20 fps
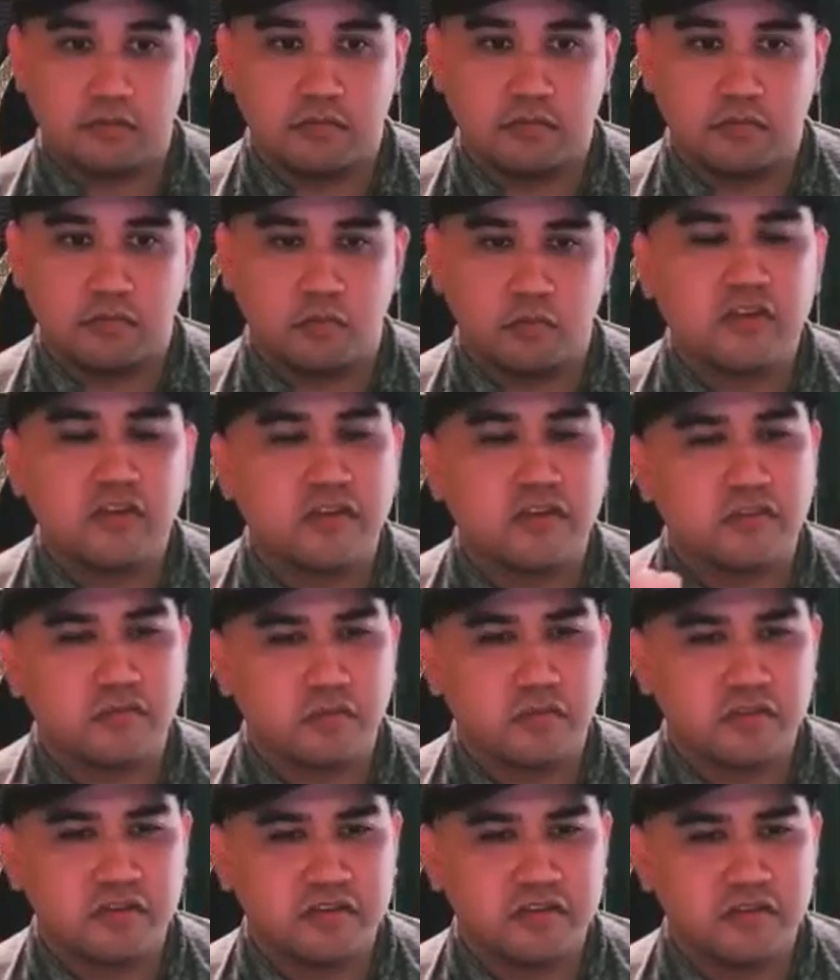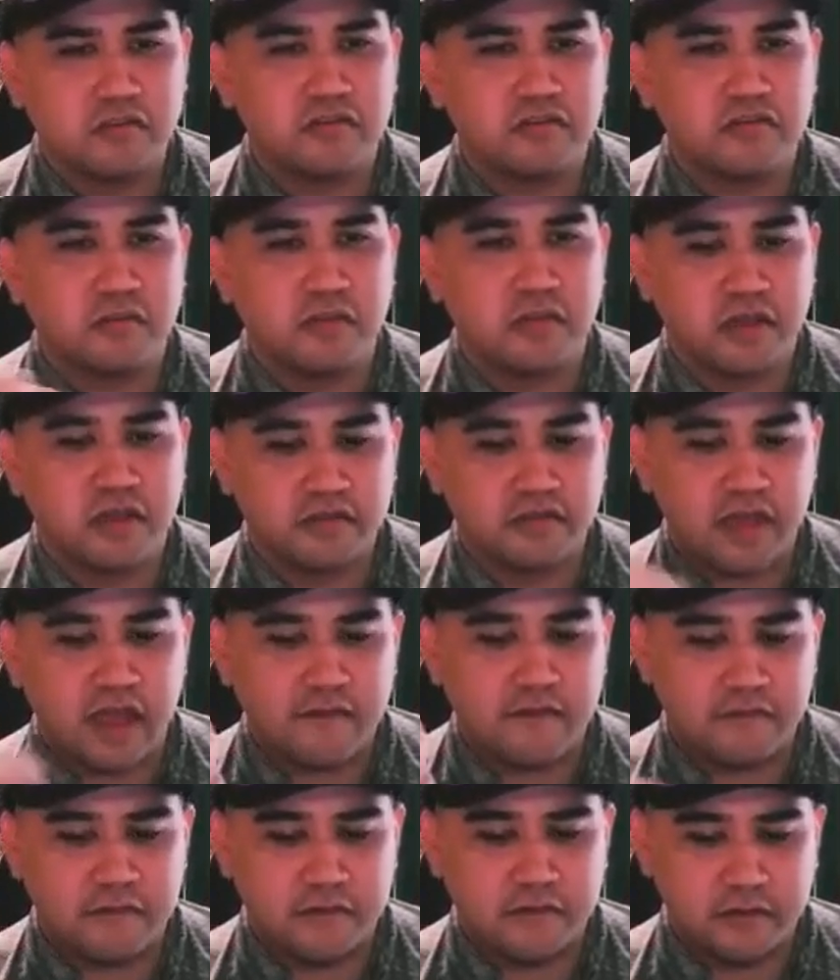which is interesting because
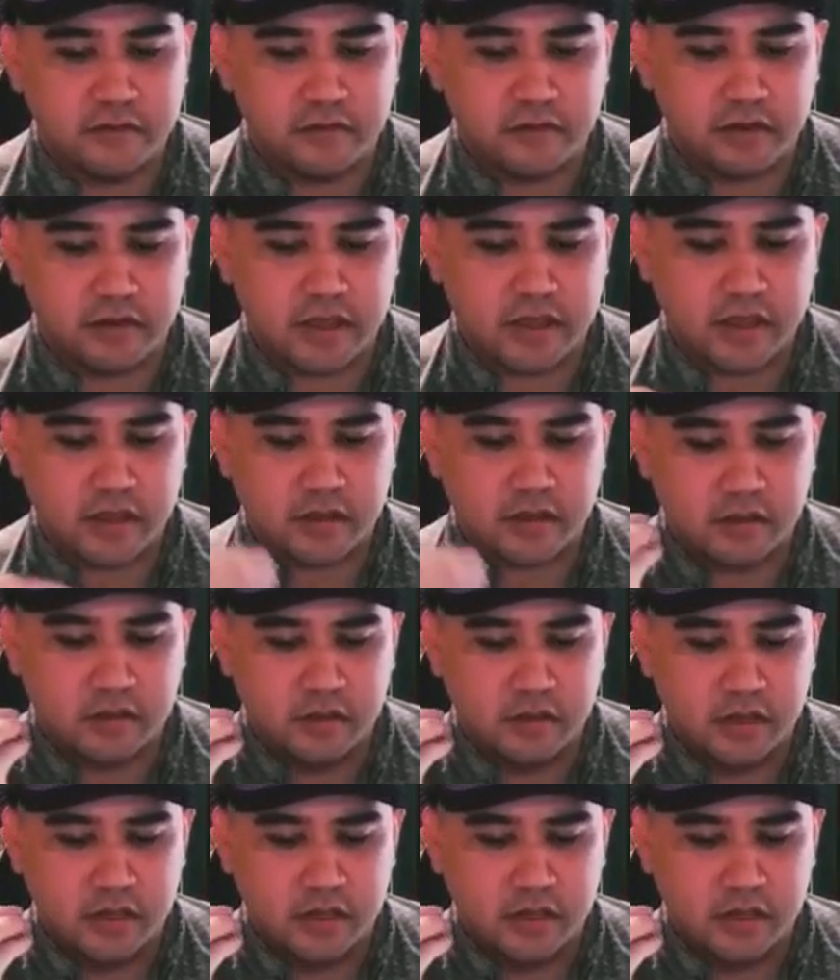I feel like